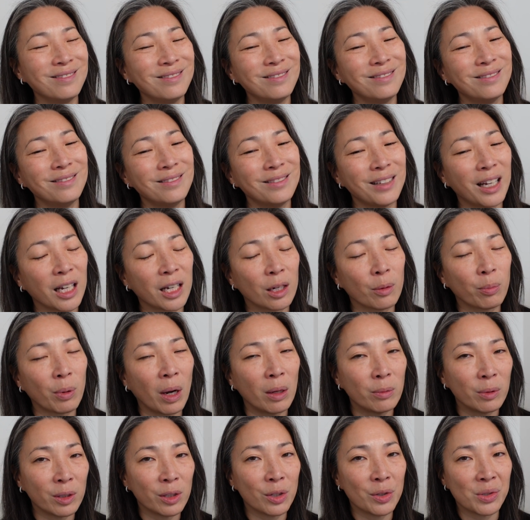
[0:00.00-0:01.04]
mm, I could
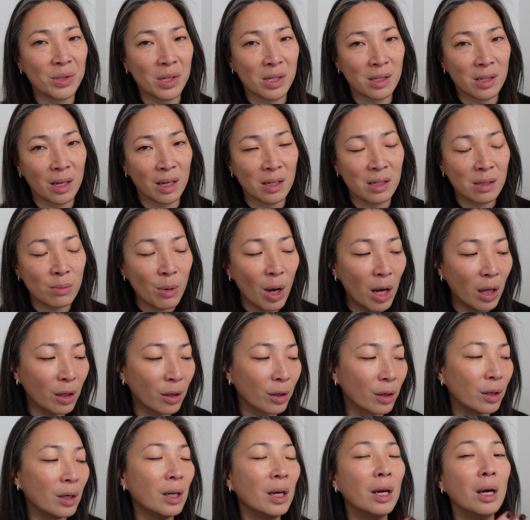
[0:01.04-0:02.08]
probably use a size
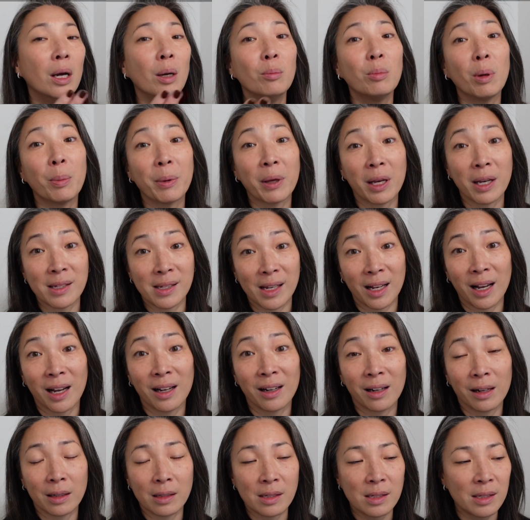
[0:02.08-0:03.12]
smaller, but because I got
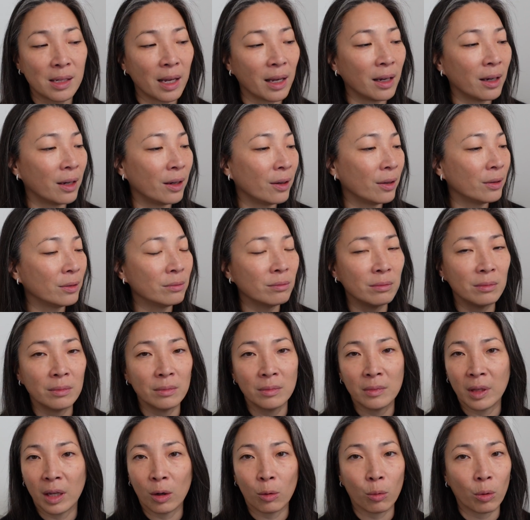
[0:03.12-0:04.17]
it on sale,
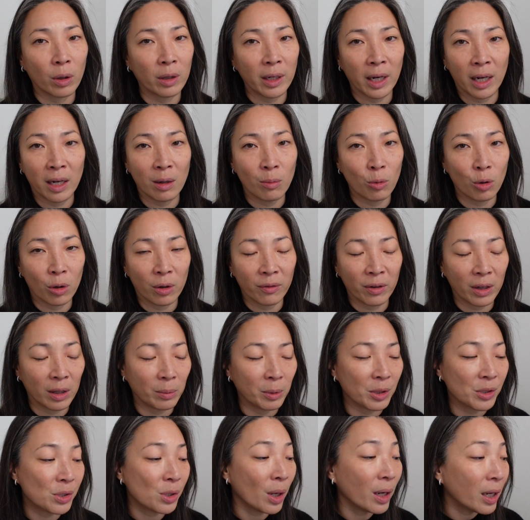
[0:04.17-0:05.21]
there weren't any more
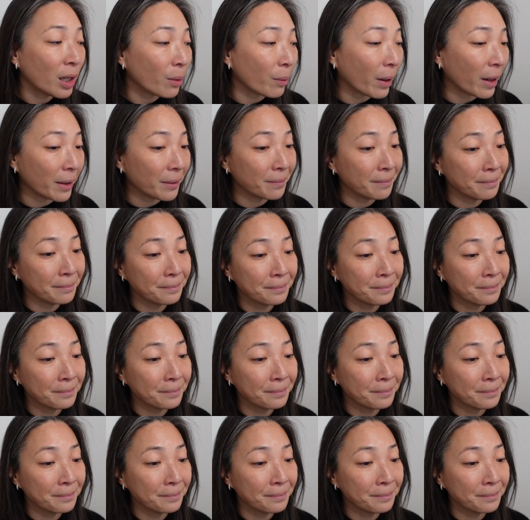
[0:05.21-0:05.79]
available. So anyway,